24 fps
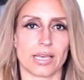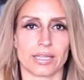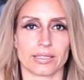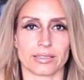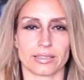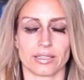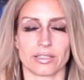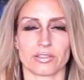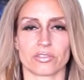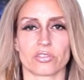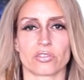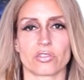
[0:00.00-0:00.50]
then
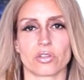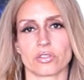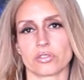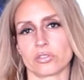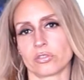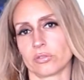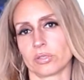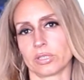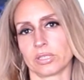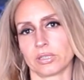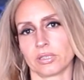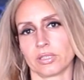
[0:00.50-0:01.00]
let's start
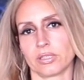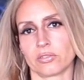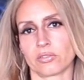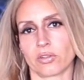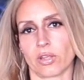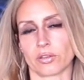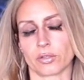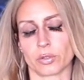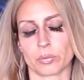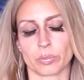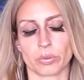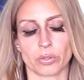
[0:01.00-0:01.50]
doing these
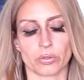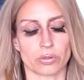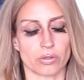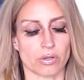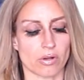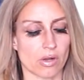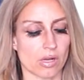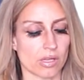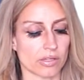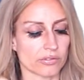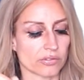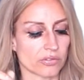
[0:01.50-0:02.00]
other
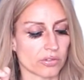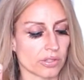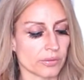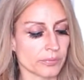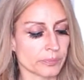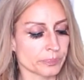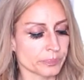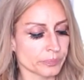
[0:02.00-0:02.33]
protocols.